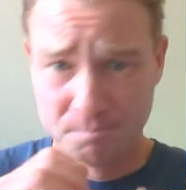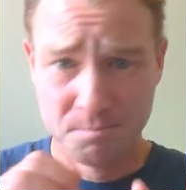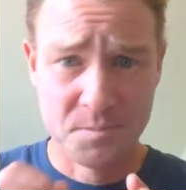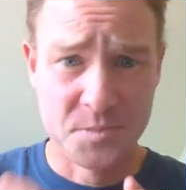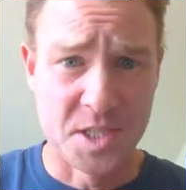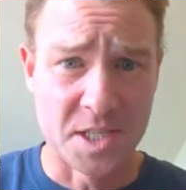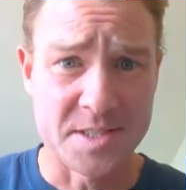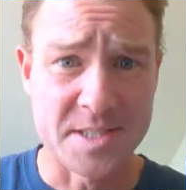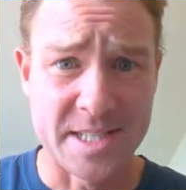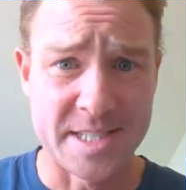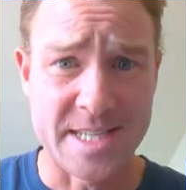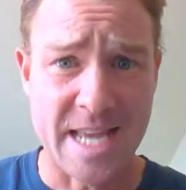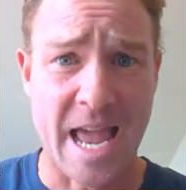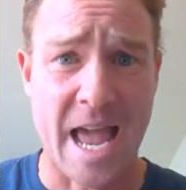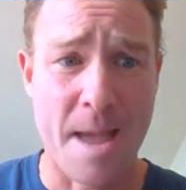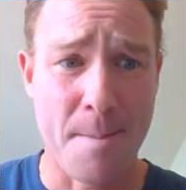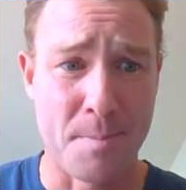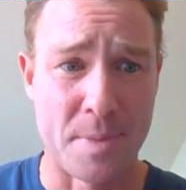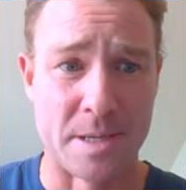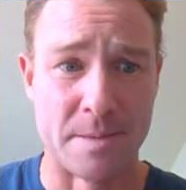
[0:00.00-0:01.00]
does this
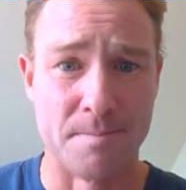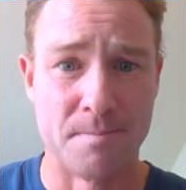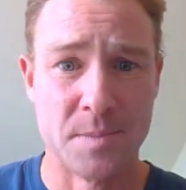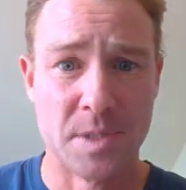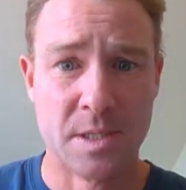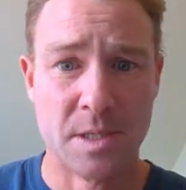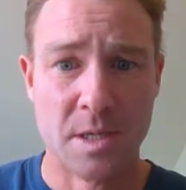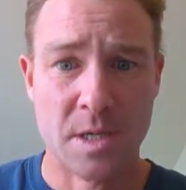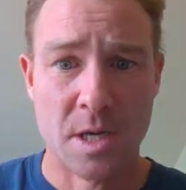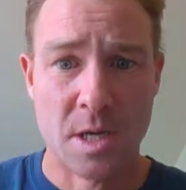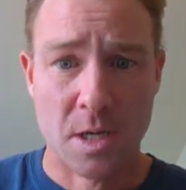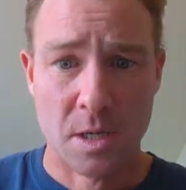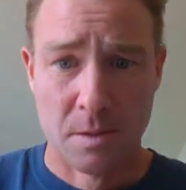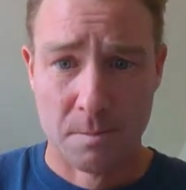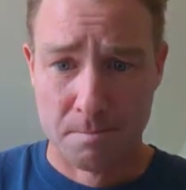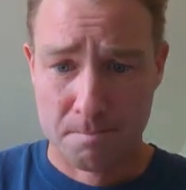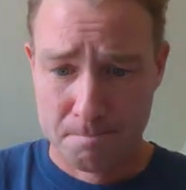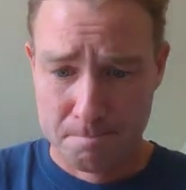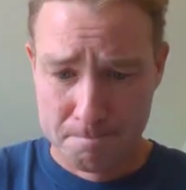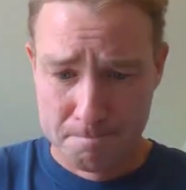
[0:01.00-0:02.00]
happen
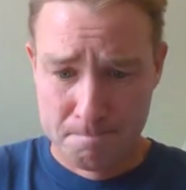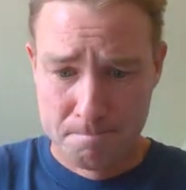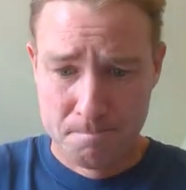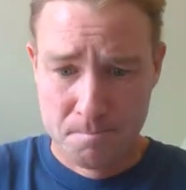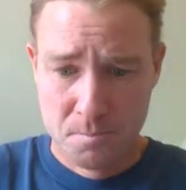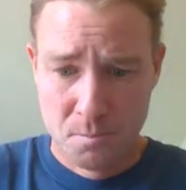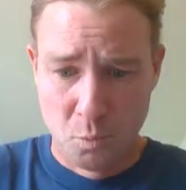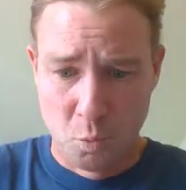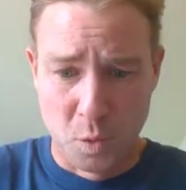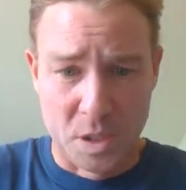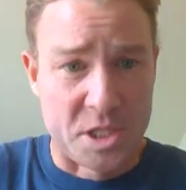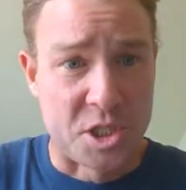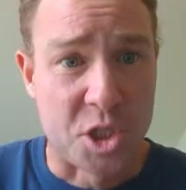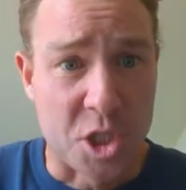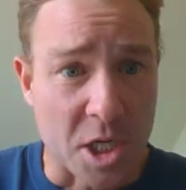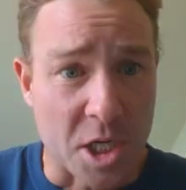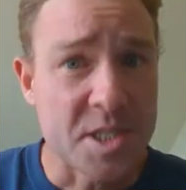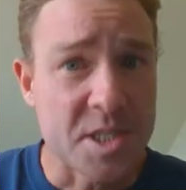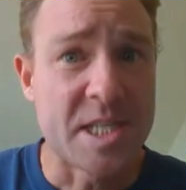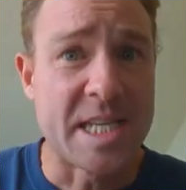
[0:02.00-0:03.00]
with
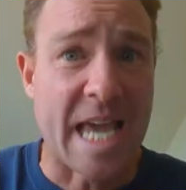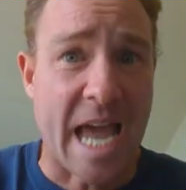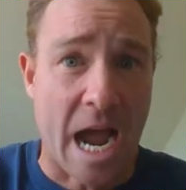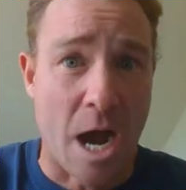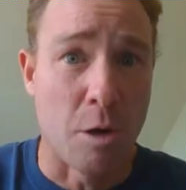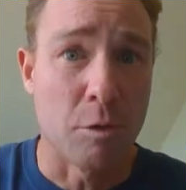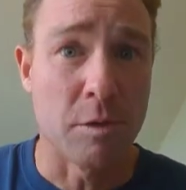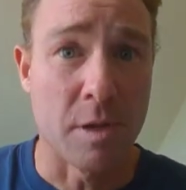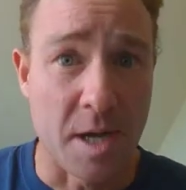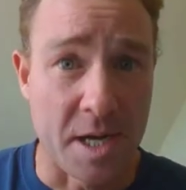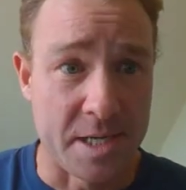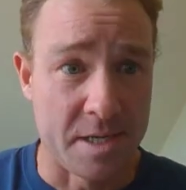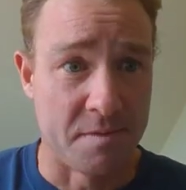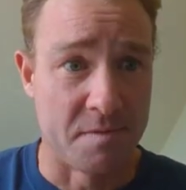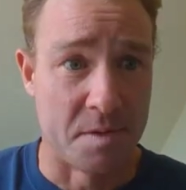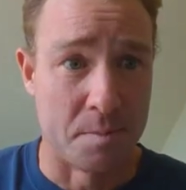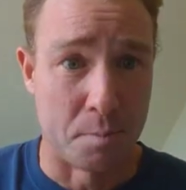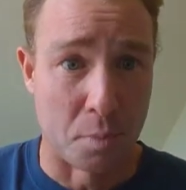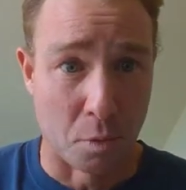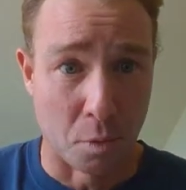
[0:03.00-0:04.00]
just the outline of
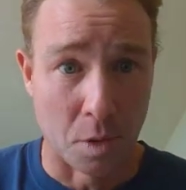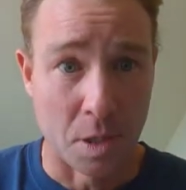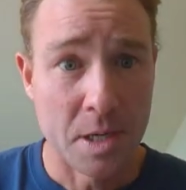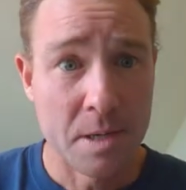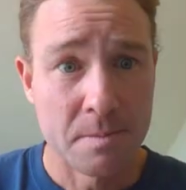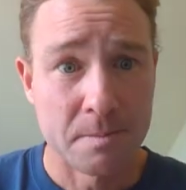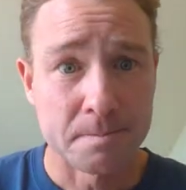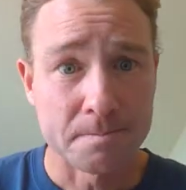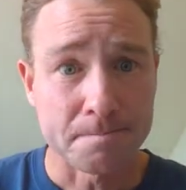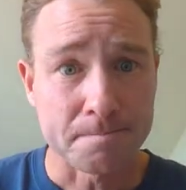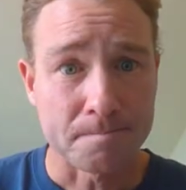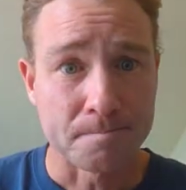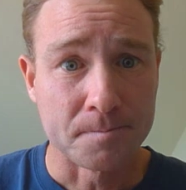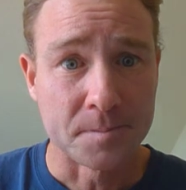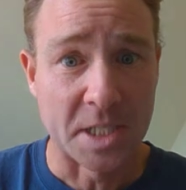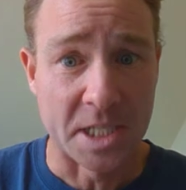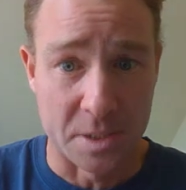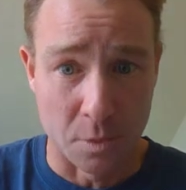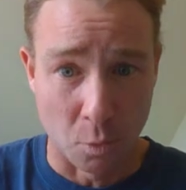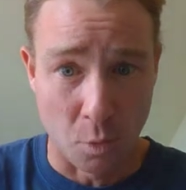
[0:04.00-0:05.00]
the board
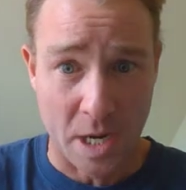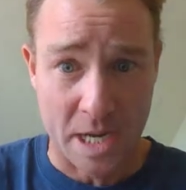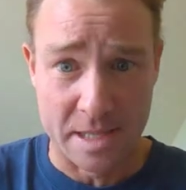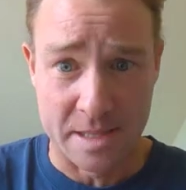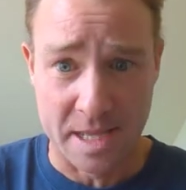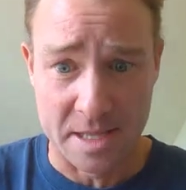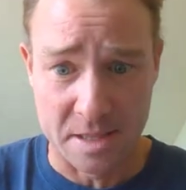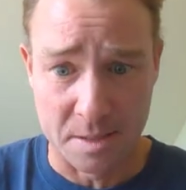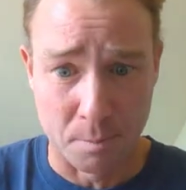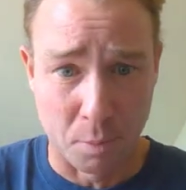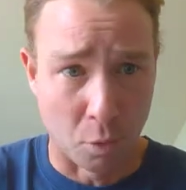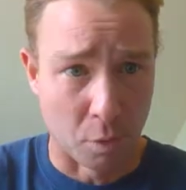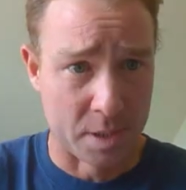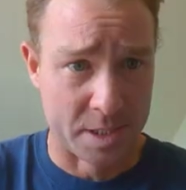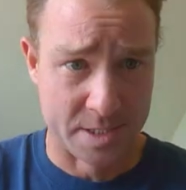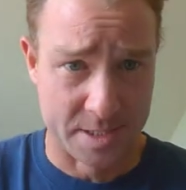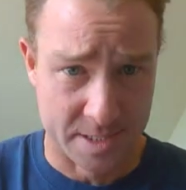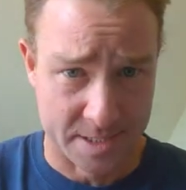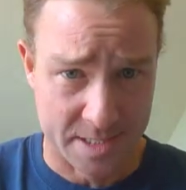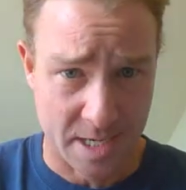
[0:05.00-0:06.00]
and the way that the board
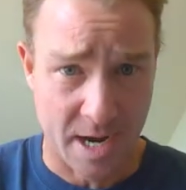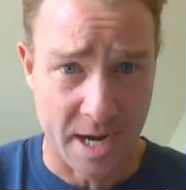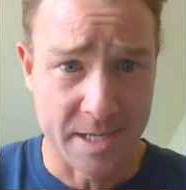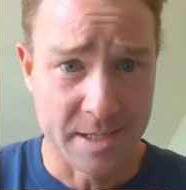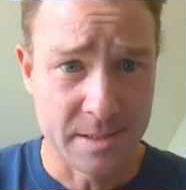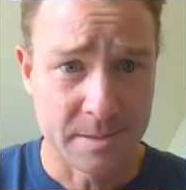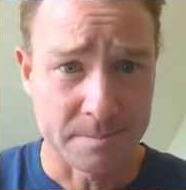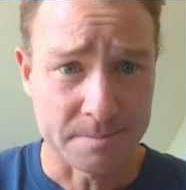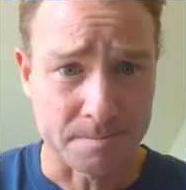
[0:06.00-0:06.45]
is designed,